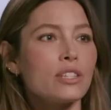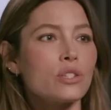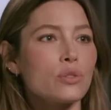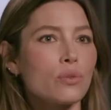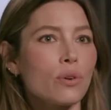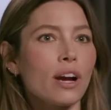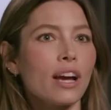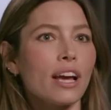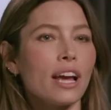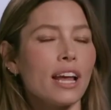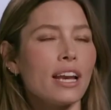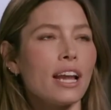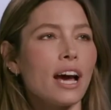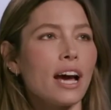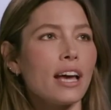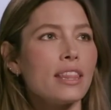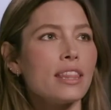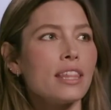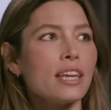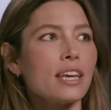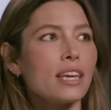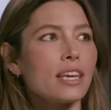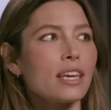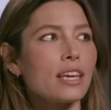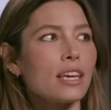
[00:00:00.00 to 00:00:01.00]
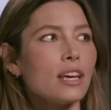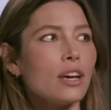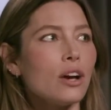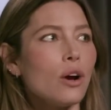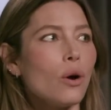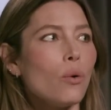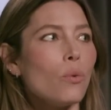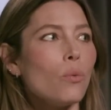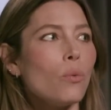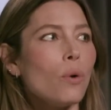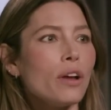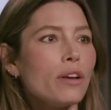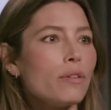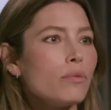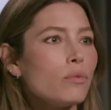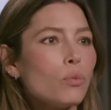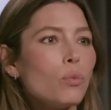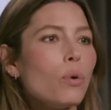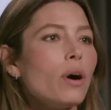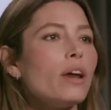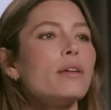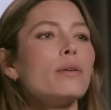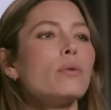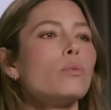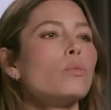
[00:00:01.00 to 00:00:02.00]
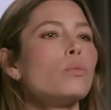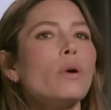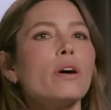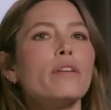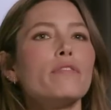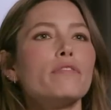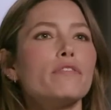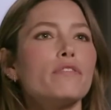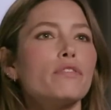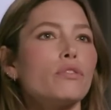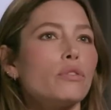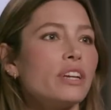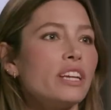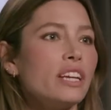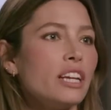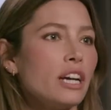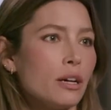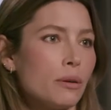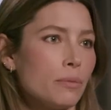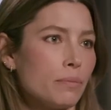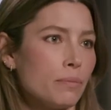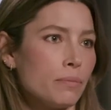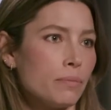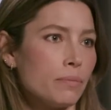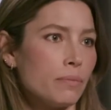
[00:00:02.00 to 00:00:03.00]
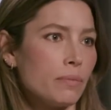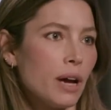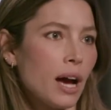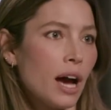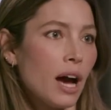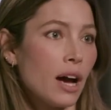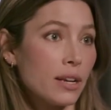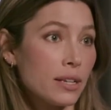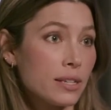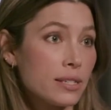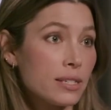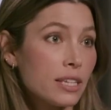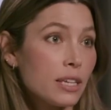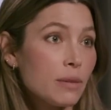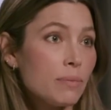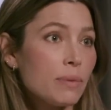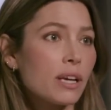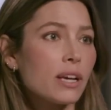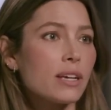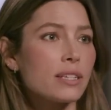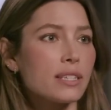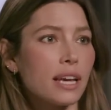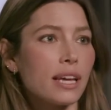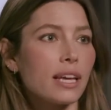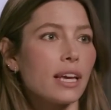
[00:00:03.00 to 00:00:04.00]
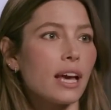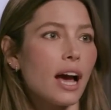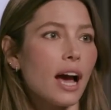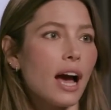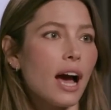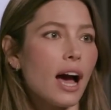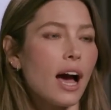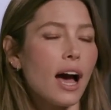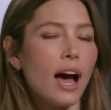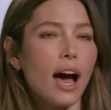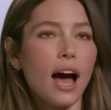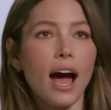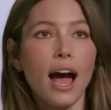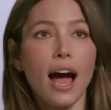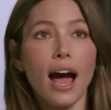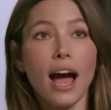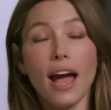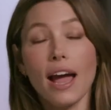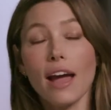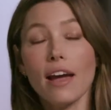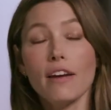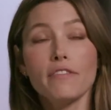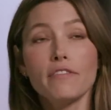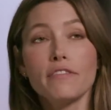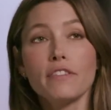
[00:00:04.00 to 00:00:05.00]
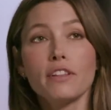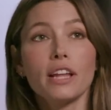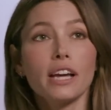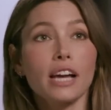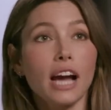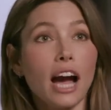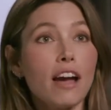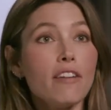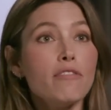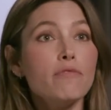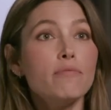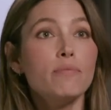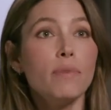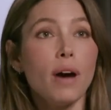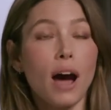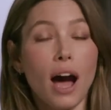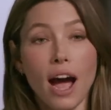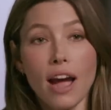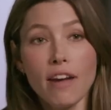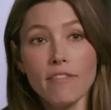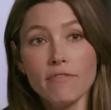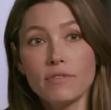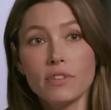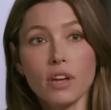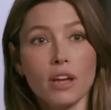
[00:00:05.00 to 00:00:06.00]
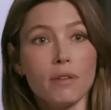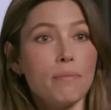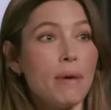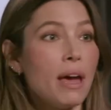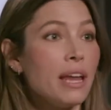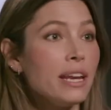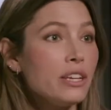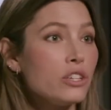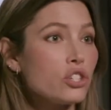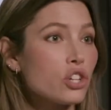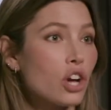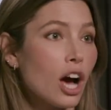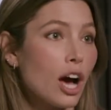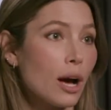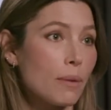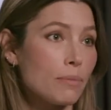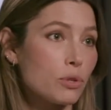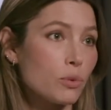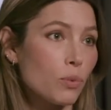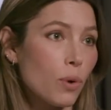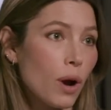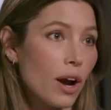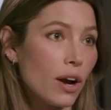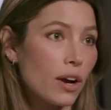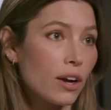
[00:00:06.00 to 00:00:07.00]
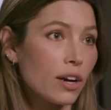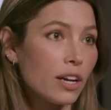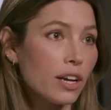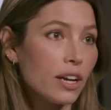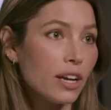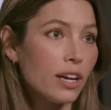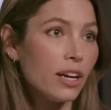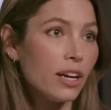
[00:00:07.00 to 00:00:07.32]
That's right. And I think what if, what what freedom, honestly, because I yeah. I, I feel like I've I've done many jobs where